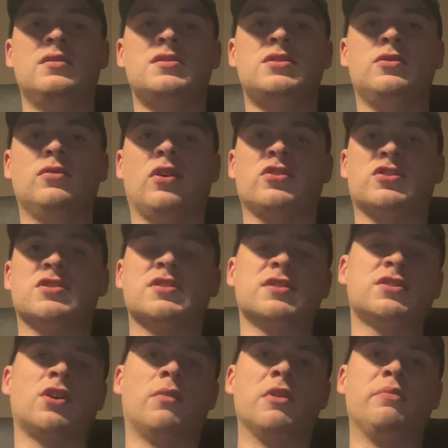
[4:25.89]
2 losses to
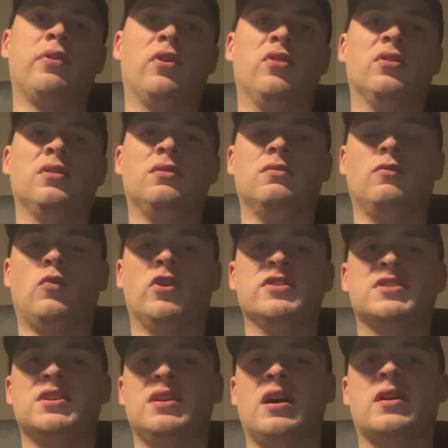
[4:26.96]
Tommy Paul, 1
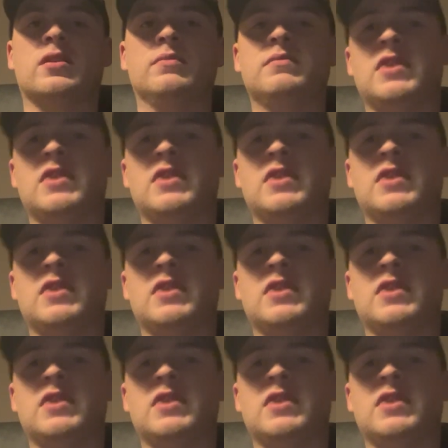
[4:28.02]
to Jakub